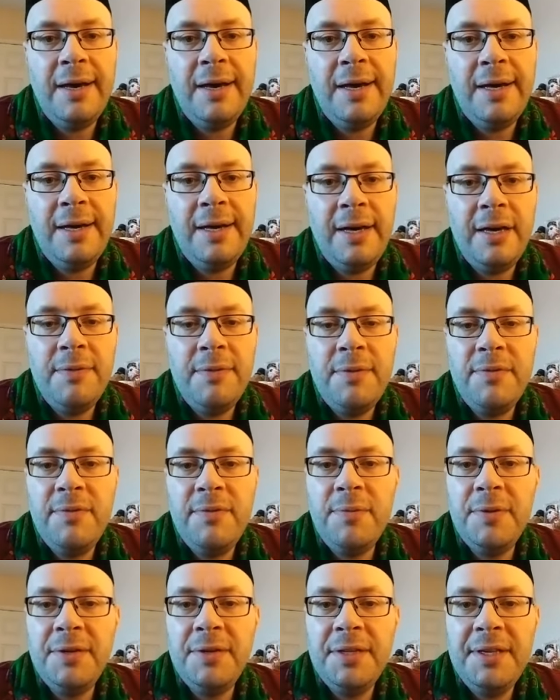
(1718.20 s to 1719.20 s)

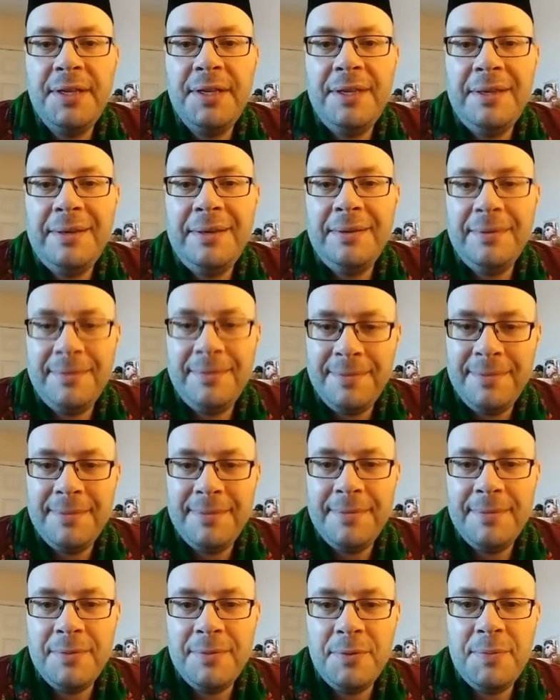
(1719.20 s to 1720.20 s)
everybody
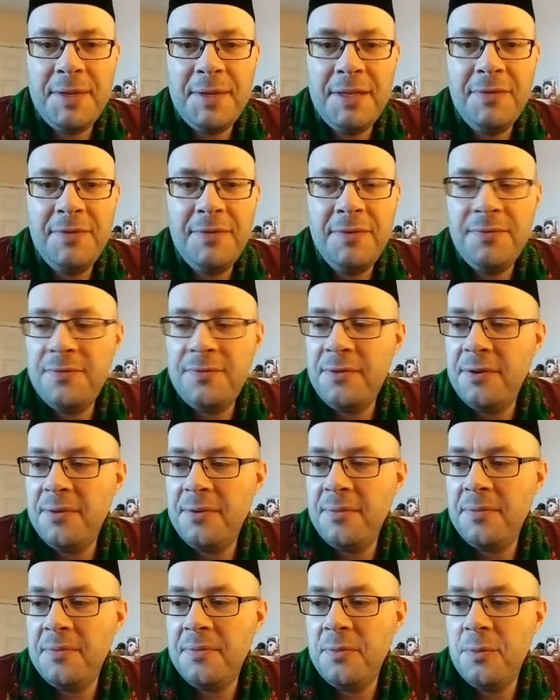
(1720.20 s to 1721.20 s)
will benefit
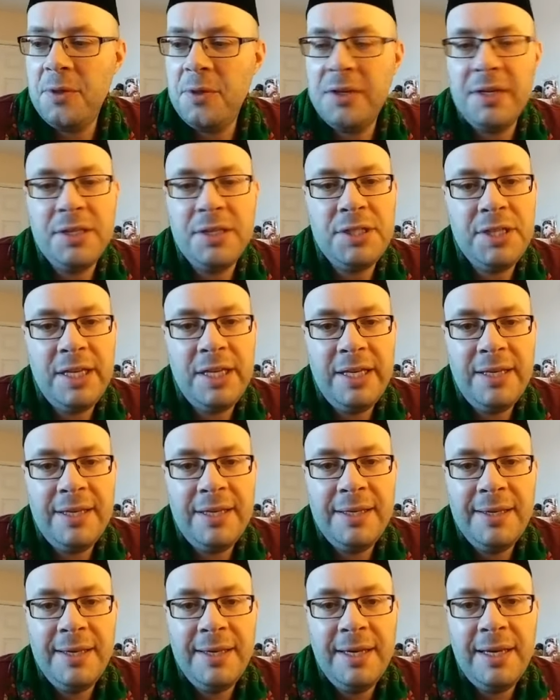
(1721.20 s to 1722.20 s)
from what I share,
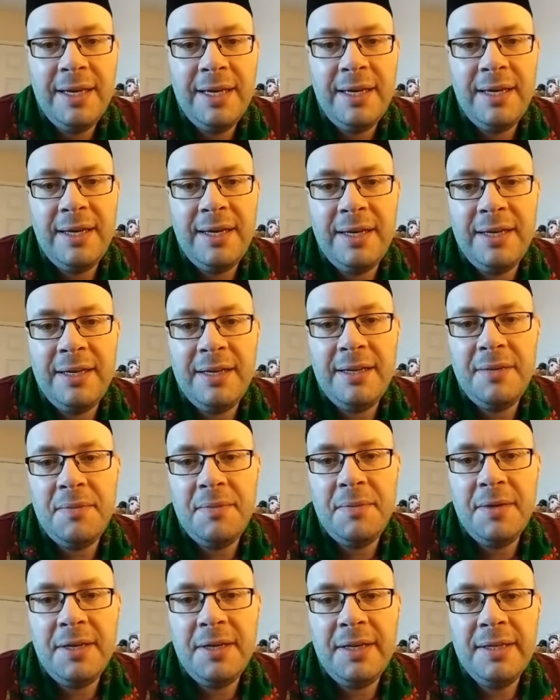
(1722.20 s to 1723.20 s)

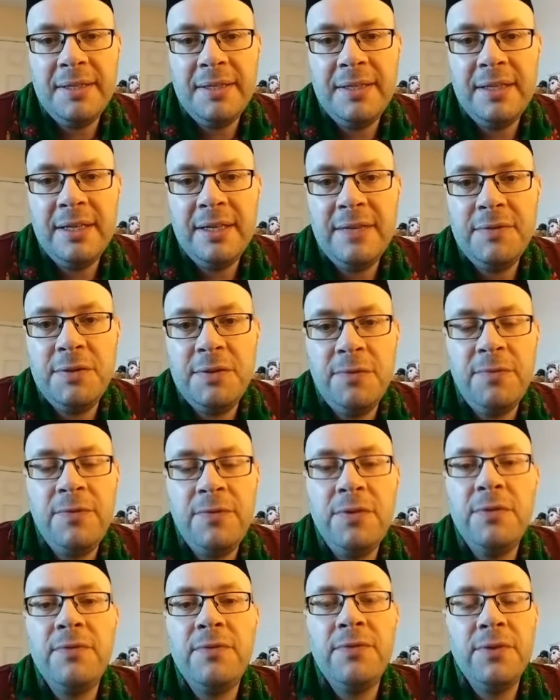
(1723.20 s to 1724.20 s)
and it gives you
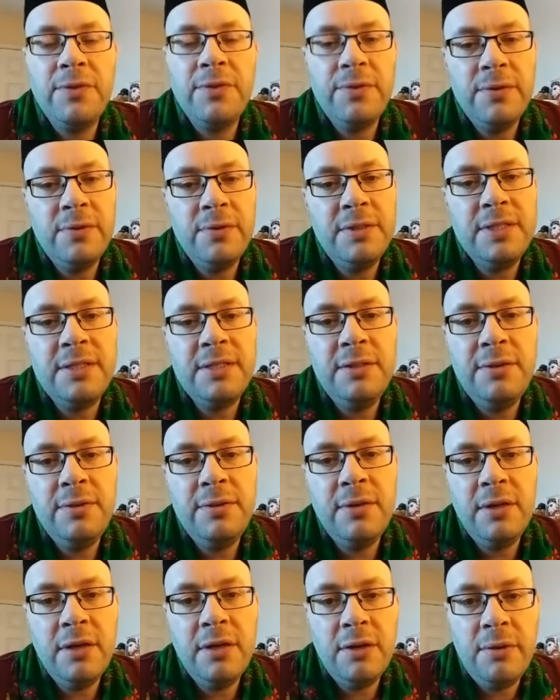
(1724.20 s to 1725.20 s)
food for thought, and you
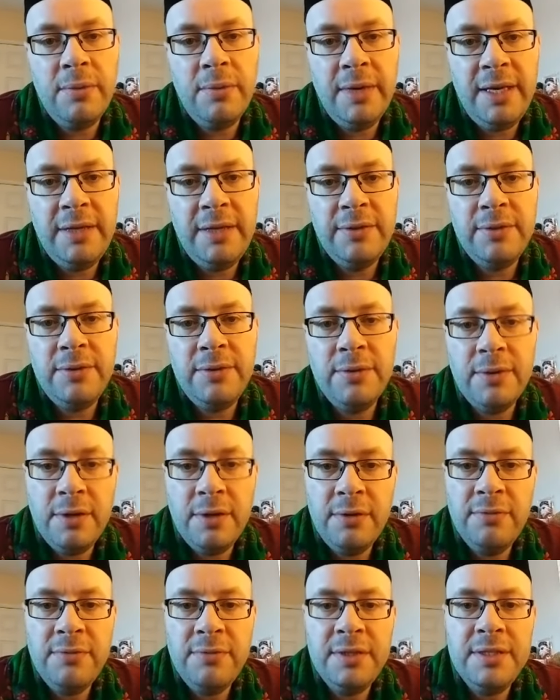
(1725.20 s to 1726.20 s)
can go away and do your
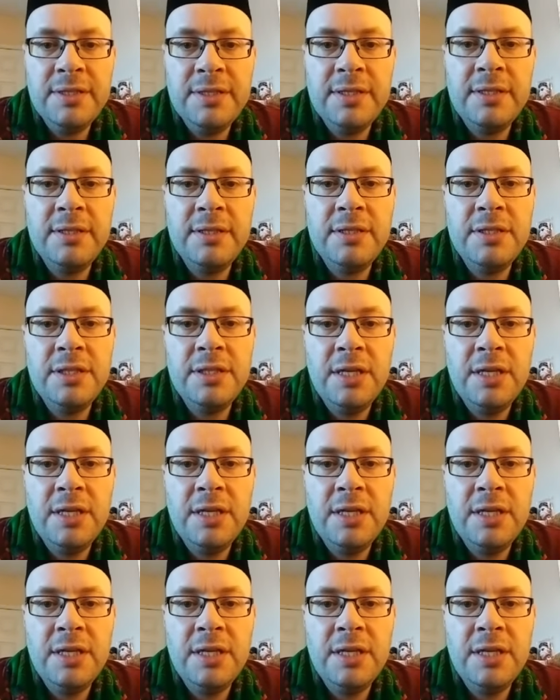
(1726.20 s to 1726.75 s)
own research